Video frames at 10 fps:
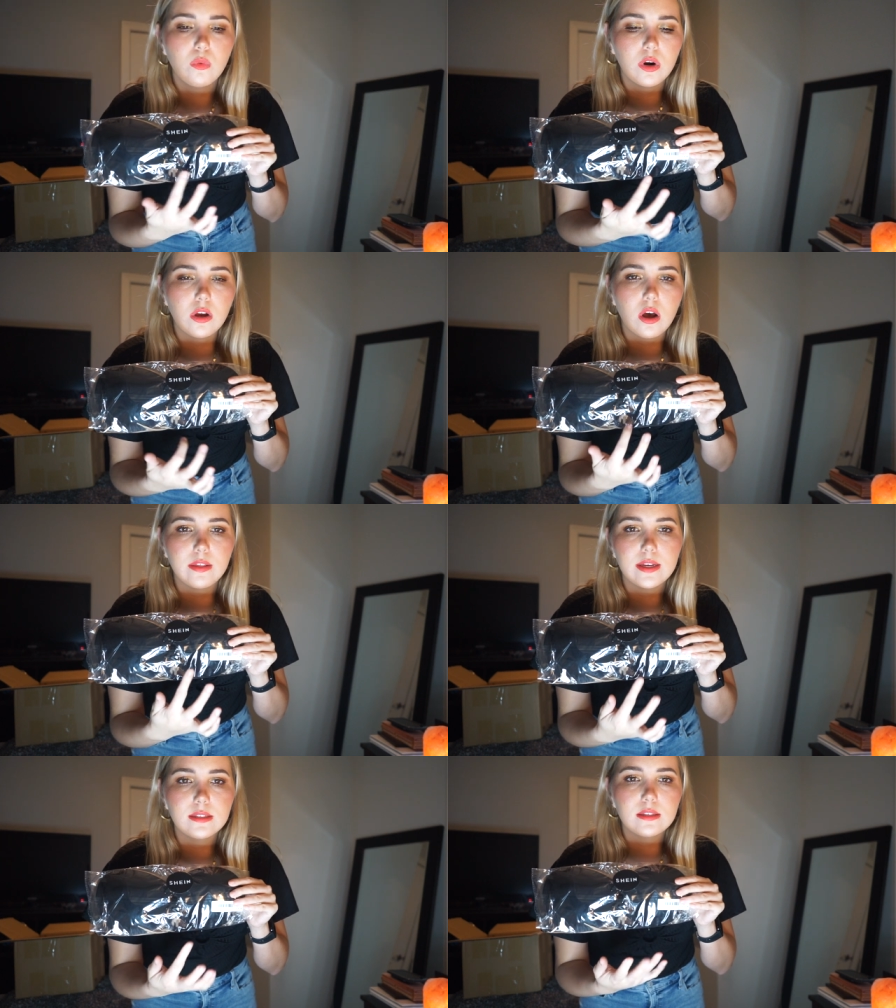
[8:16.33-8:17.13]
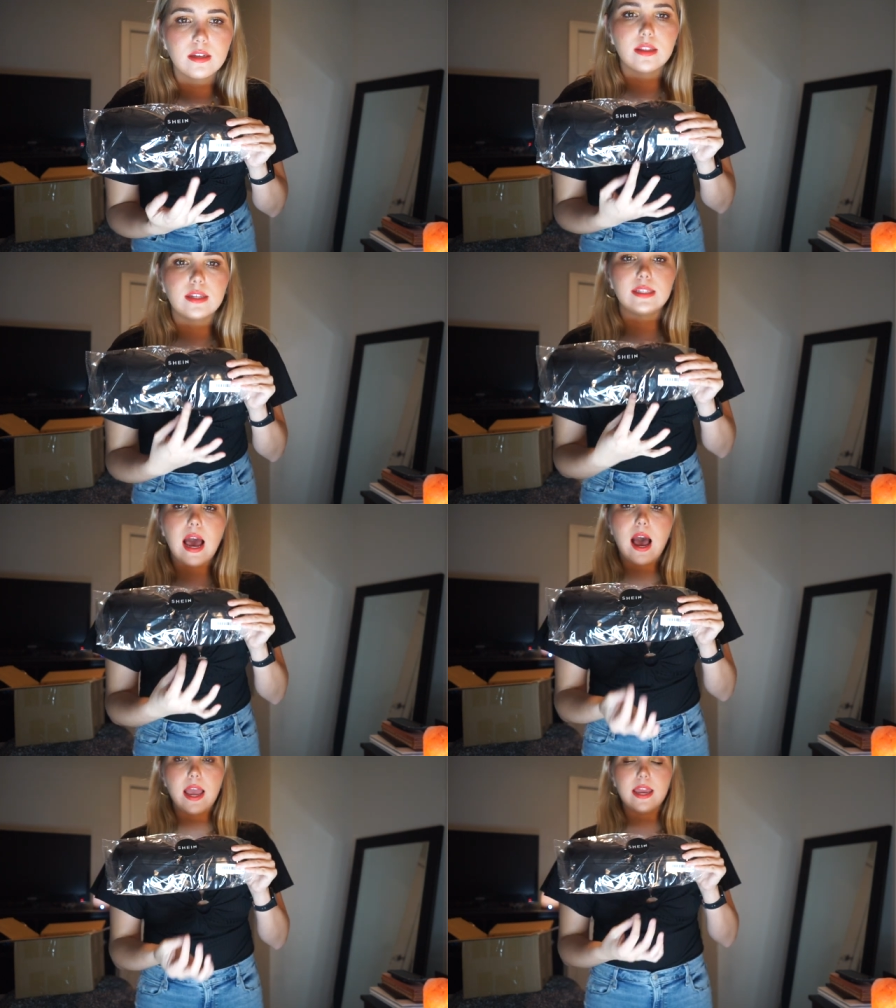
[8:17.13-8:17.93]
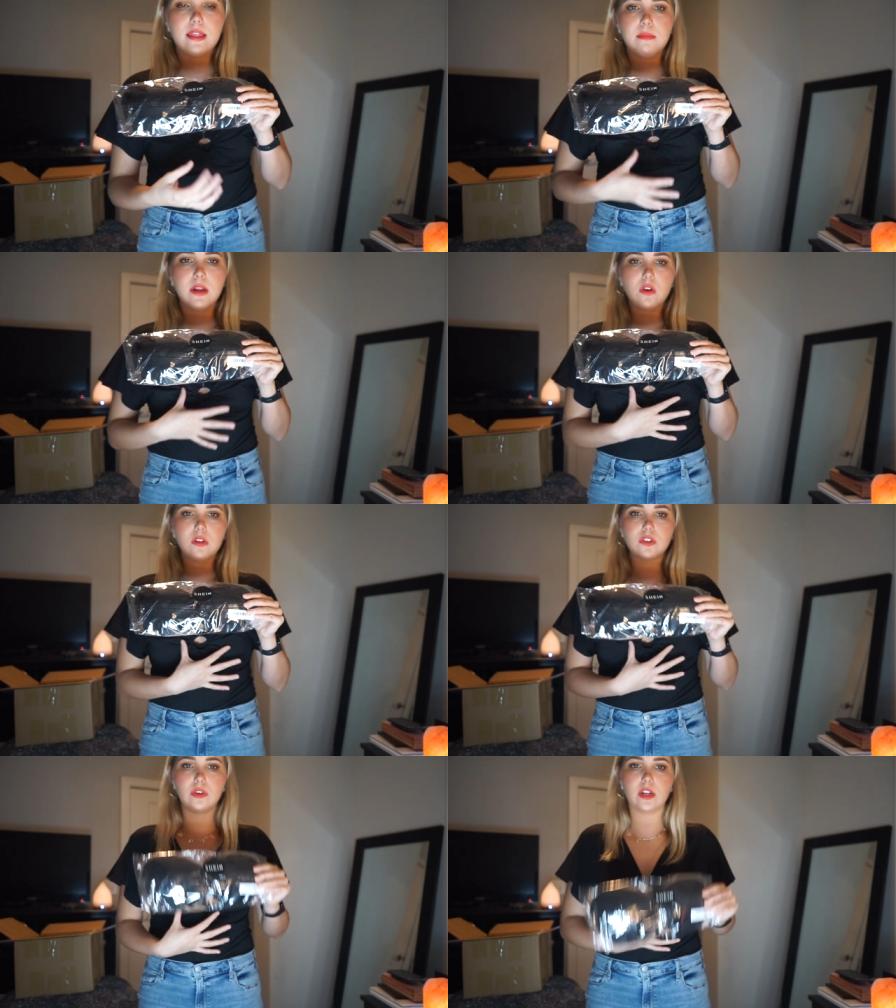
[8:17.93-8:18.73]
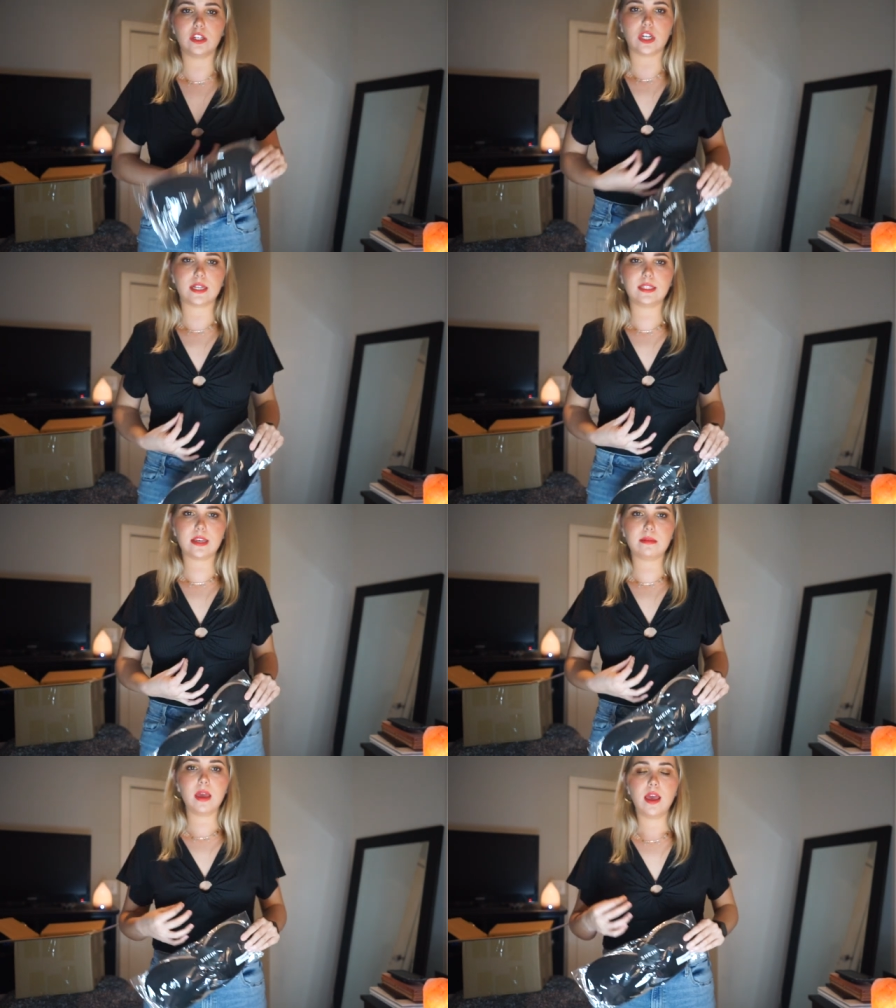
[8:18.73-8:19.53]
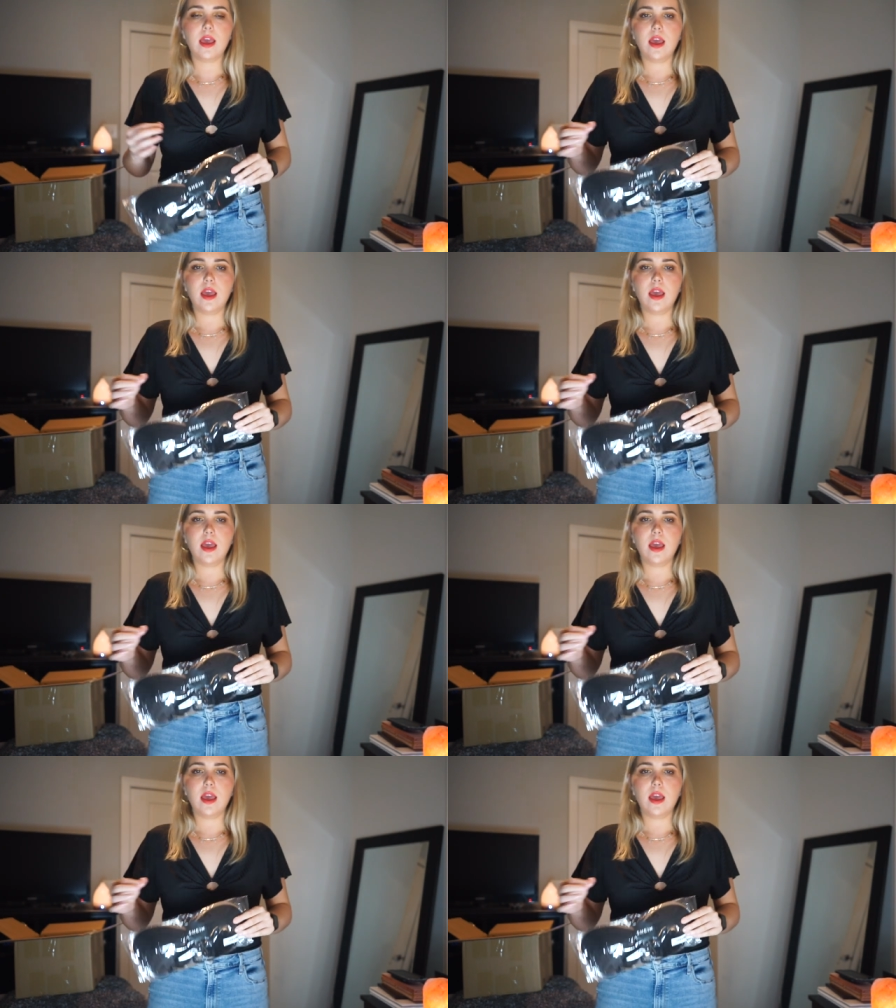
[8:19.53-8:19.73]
what do you call this? The tie in the middle so you can adjust them.